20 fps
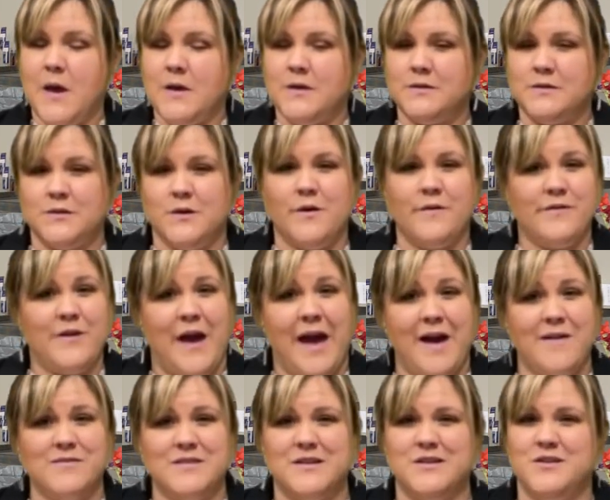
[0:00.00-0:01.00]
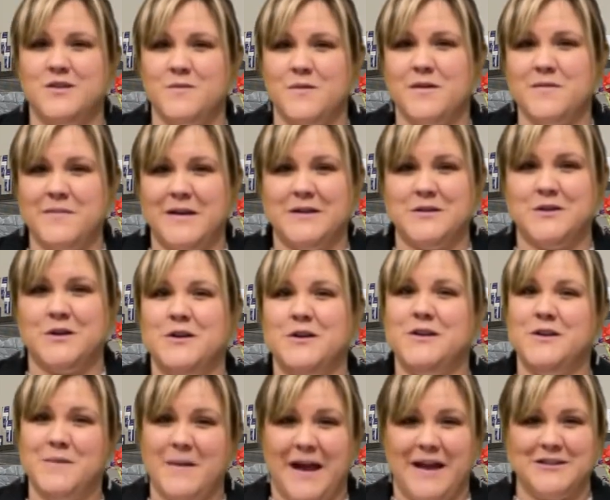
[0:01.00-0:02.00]
So if you have this, you want to make
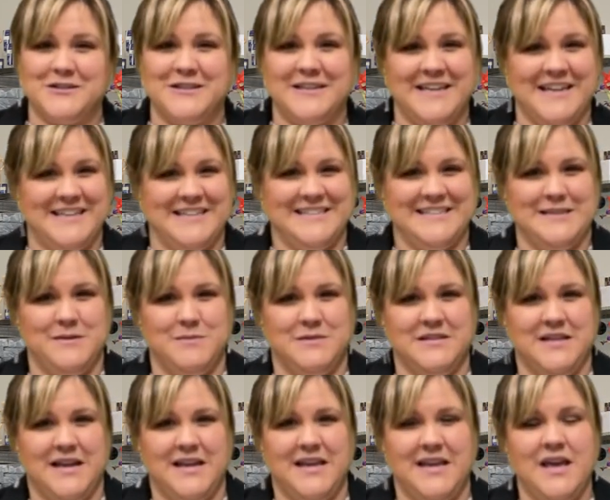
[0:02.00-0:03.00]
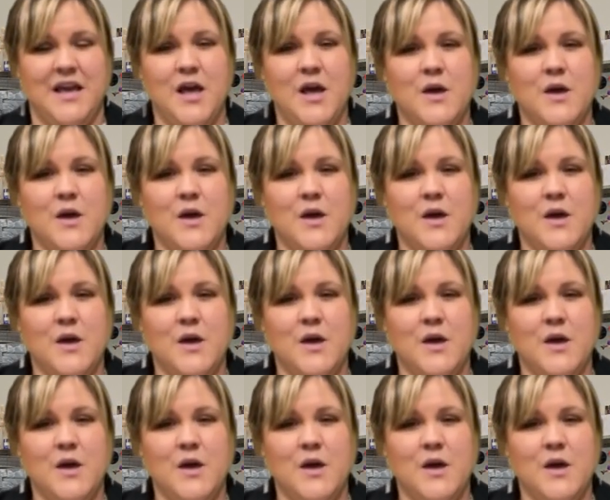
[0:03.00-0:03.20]
you actually get a sleep study.